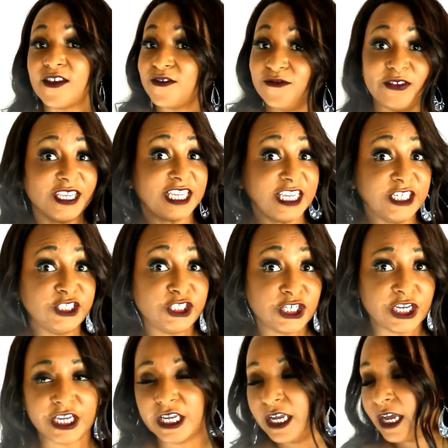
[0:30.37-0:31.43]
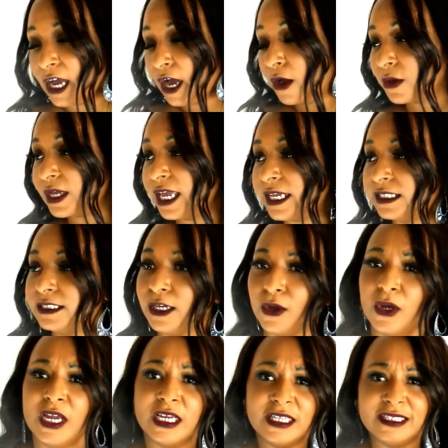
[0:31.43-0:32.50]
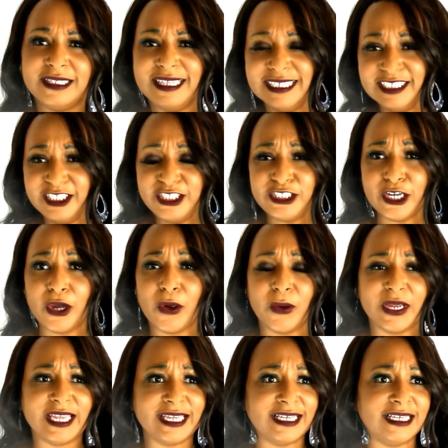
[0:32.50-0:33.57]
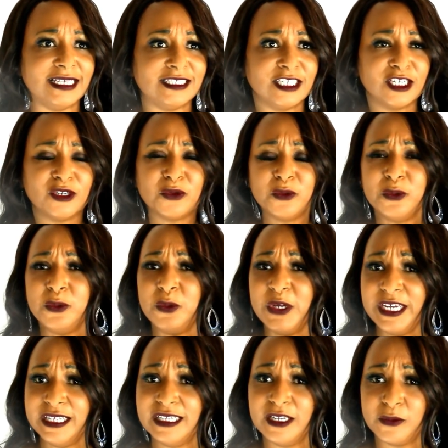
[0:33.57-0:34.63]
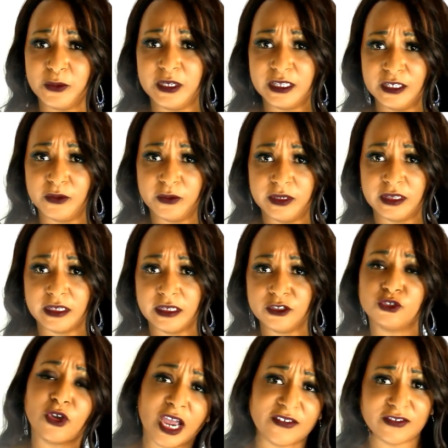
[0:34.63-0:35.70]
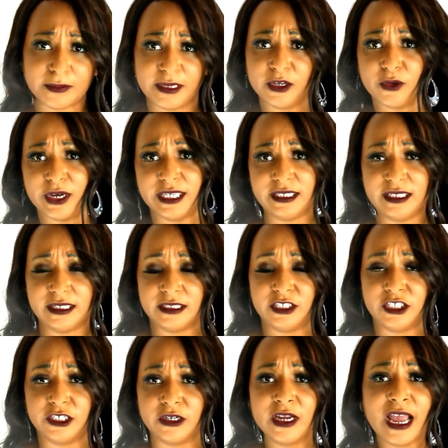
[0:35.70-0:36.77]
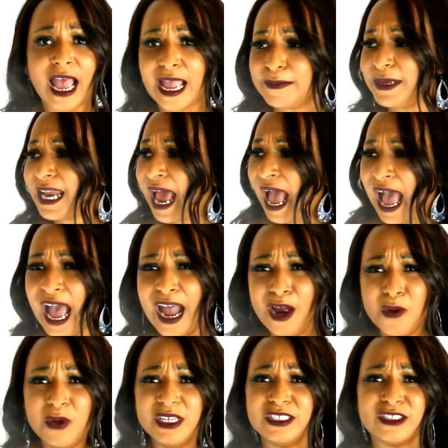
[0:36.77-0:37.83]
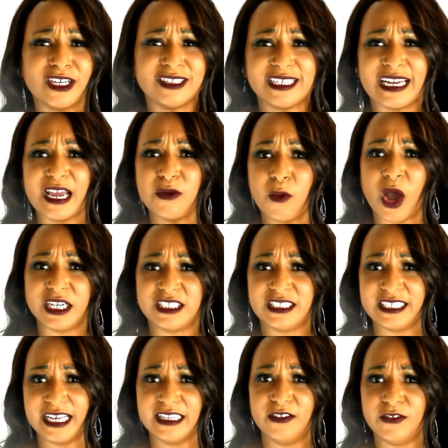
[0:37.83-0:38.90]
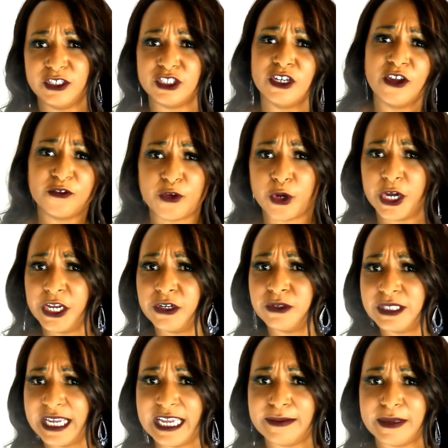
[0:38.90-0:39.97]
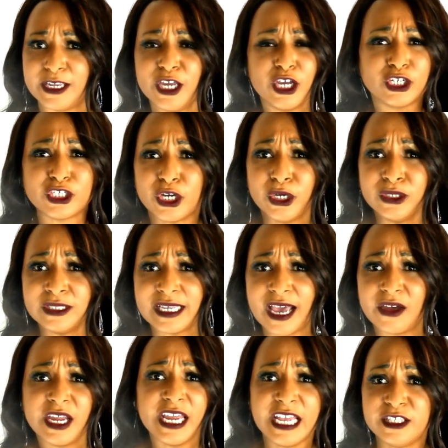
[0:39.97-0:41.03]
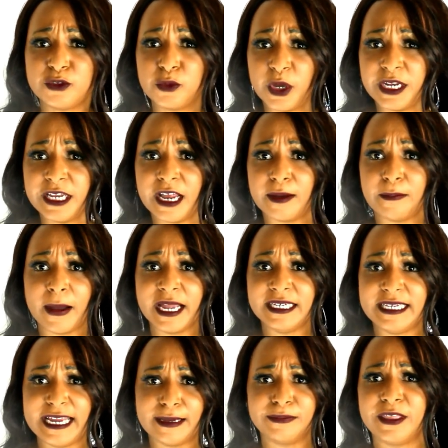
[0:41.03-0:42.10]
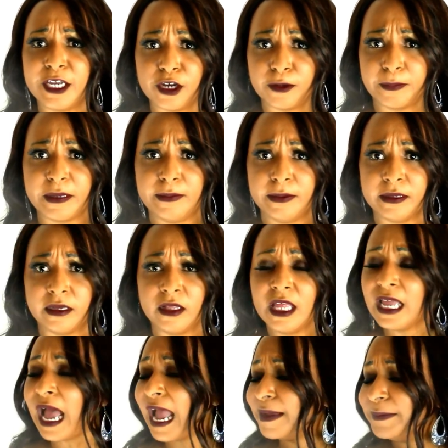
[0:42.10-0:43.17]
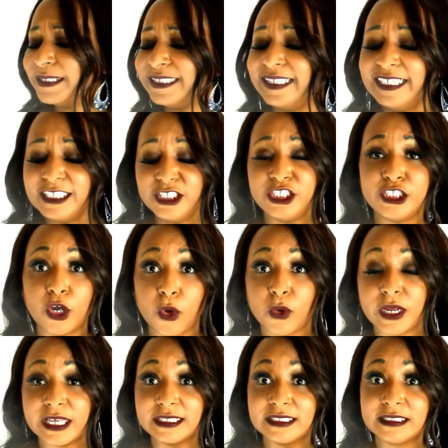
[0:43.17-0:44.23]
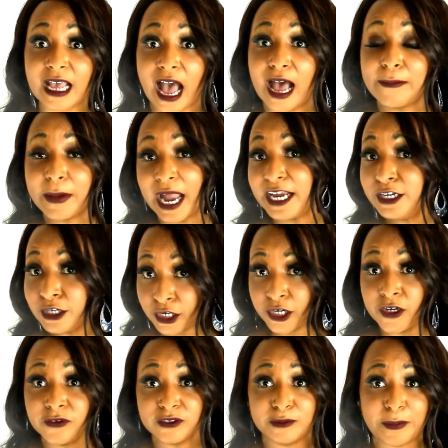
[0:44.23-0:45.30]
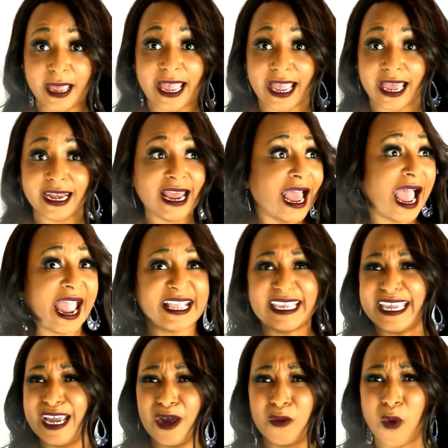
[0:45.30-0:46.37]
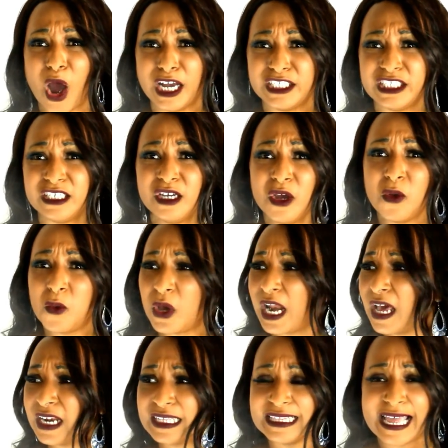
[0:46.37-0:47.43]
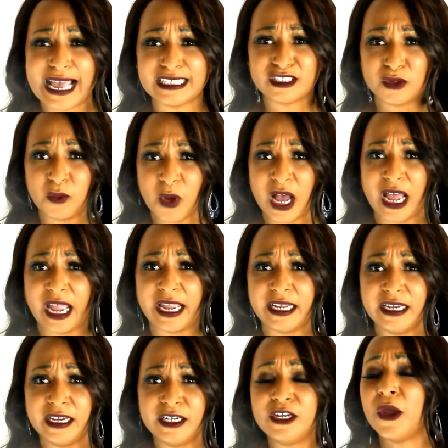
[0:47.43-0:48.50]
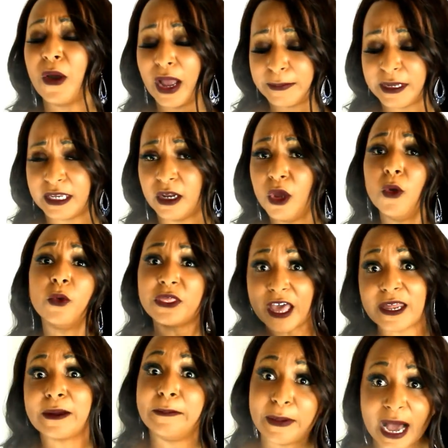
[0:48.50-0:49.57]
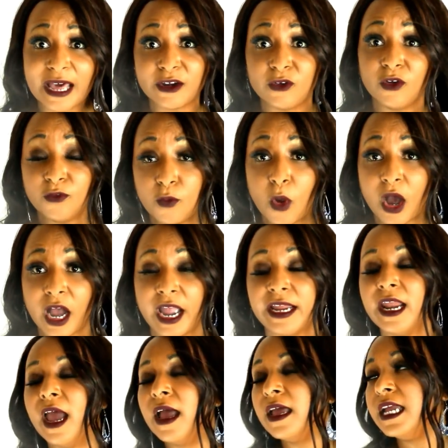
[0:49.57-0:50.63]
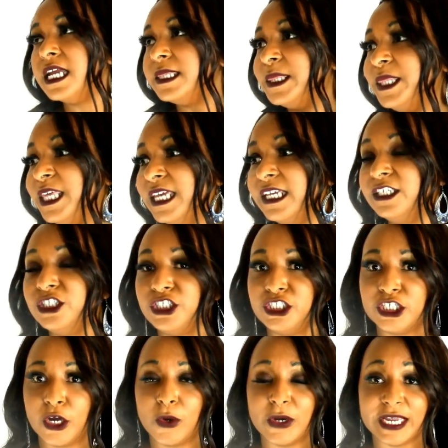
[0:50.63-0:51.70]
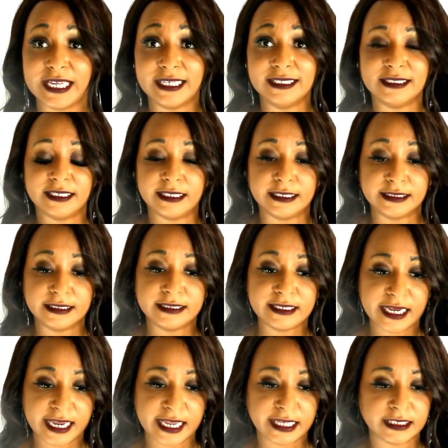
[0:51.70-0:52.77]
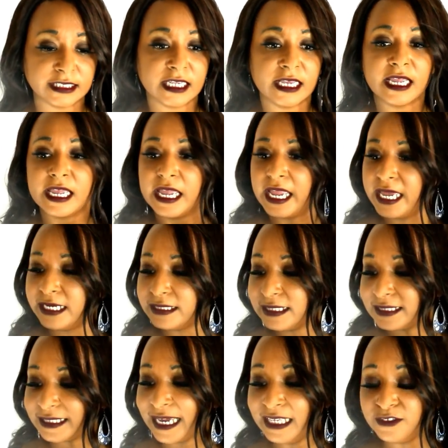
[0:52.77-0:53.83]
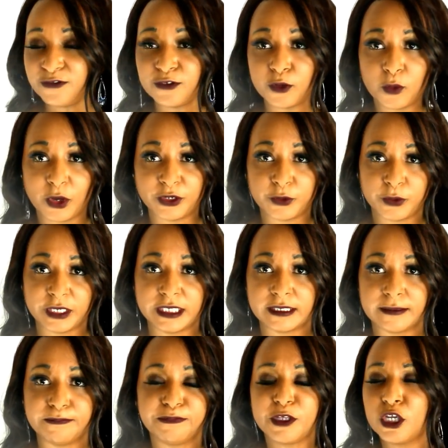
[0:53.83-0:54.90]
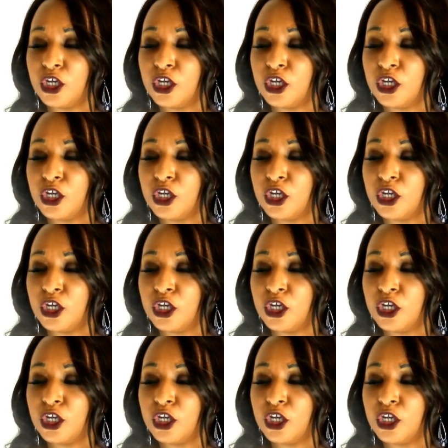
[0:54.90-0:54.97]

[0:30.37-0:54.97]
Vicki G. Okay, so this show is really driving me crazy this year. I mean, I always thought that I watched television for entertainment. Turns out it's running up my damn therapy bill. I mean, this show has got my nerves bad. I can't watch it without a glass of wine. No, I mean, without a bottle of wine. This show is intense, and it's intense for one reason.